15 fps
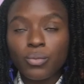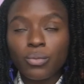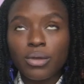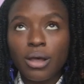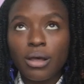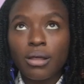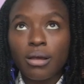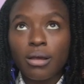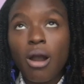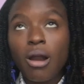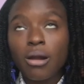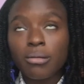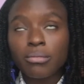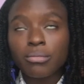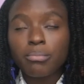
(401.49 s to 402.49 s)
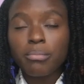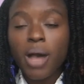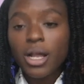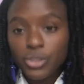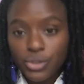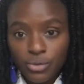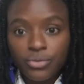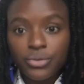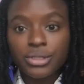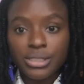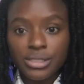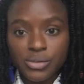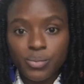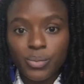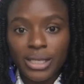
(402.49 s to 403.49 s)
our module for
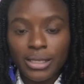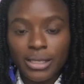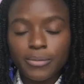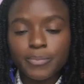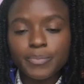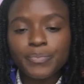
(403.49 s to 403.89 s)
this week,